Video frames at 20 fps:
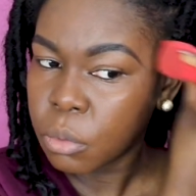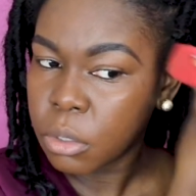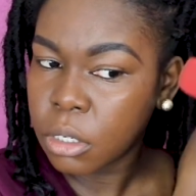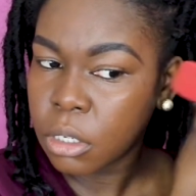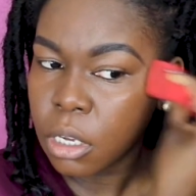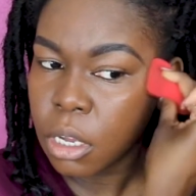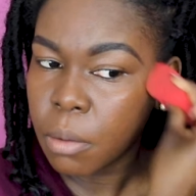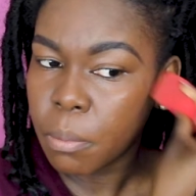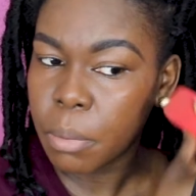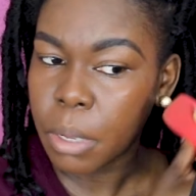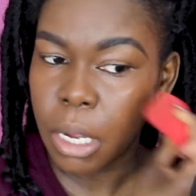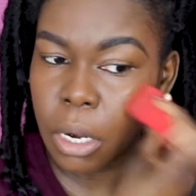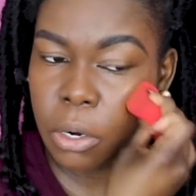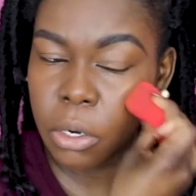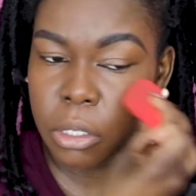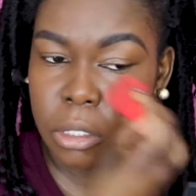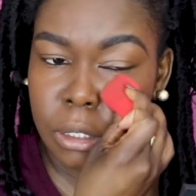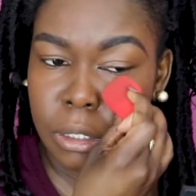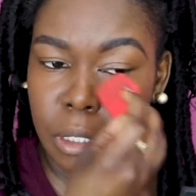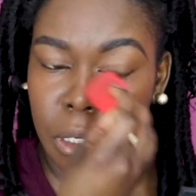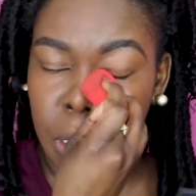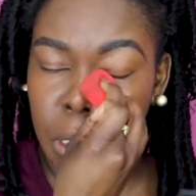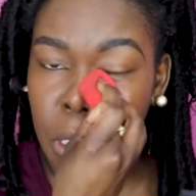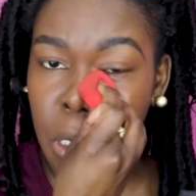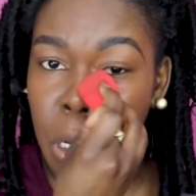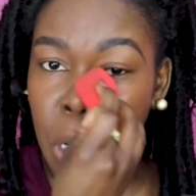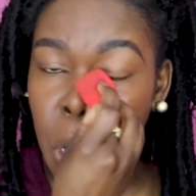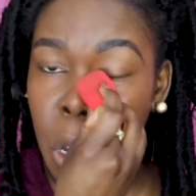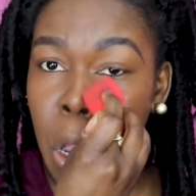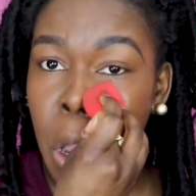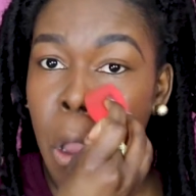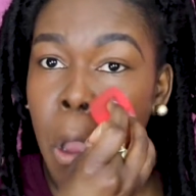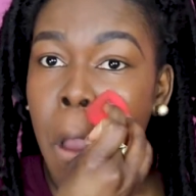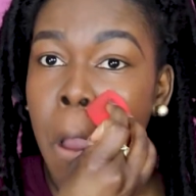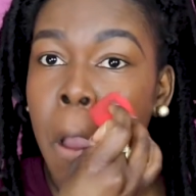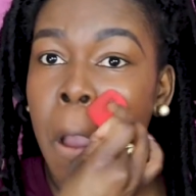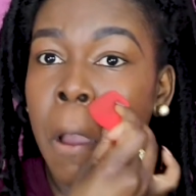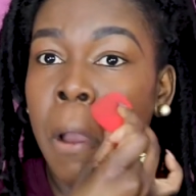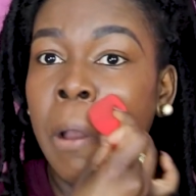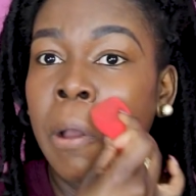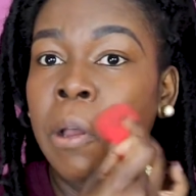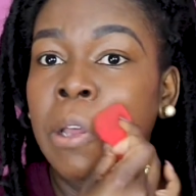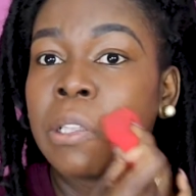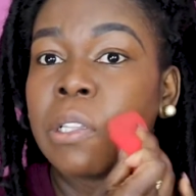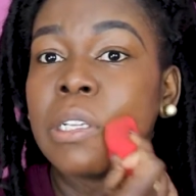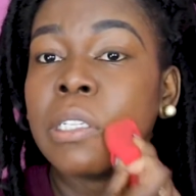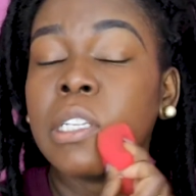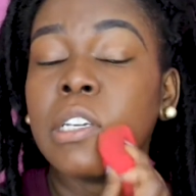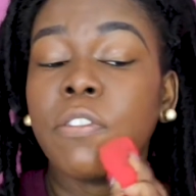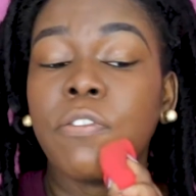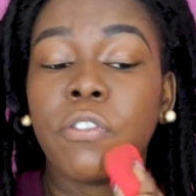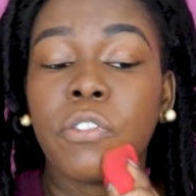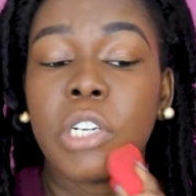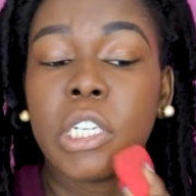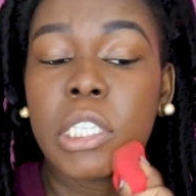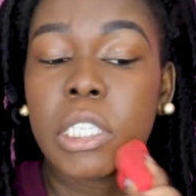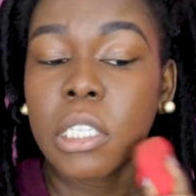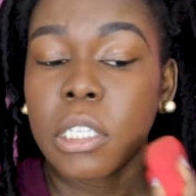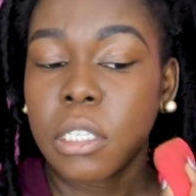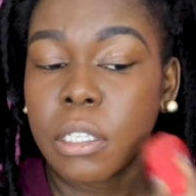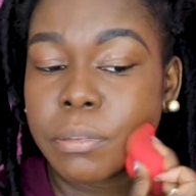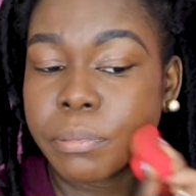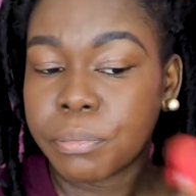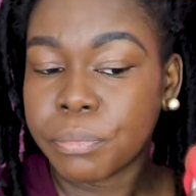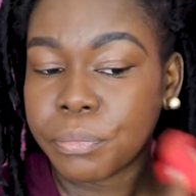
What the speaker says: want to compare and see the difference.